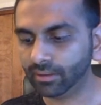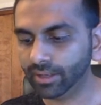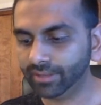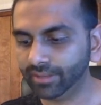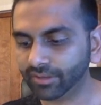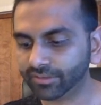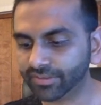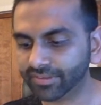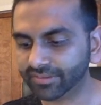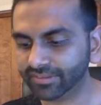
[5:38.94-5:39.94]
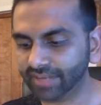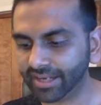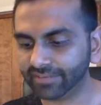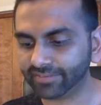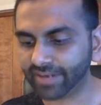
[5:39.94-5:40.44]
it's also this
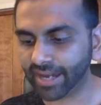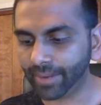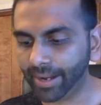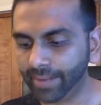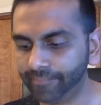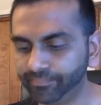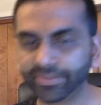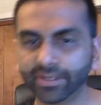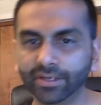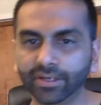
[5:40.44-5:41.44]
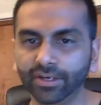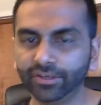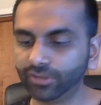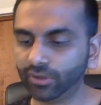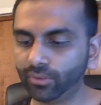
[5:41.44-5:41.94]
negative guy, right?
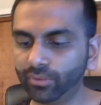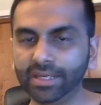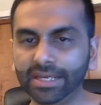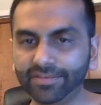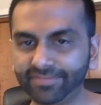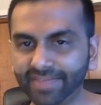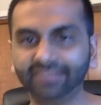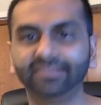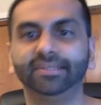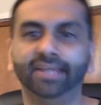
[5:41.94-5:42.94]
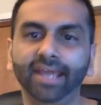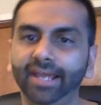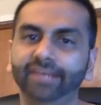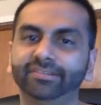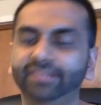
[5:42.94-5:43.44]
So if that's the
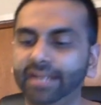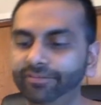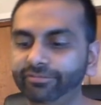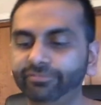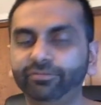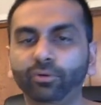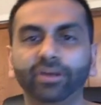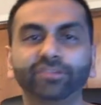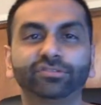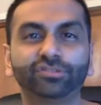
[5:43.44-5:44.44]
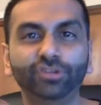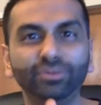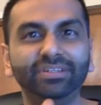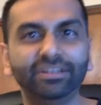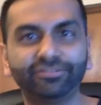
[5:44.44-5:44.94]
case, then f of 4 is two
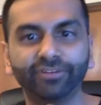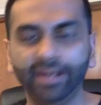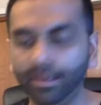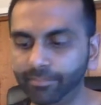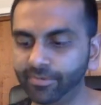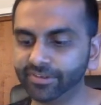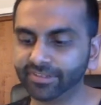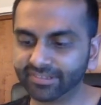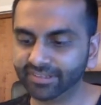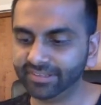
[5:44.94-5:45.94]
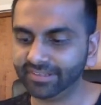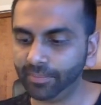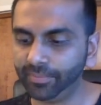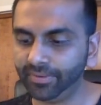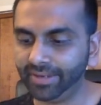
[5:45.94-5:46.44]
different numbers. It's this
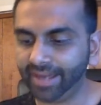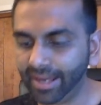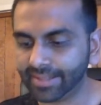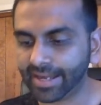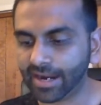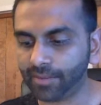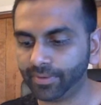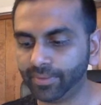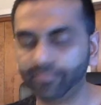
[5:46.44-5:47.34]
output and that output.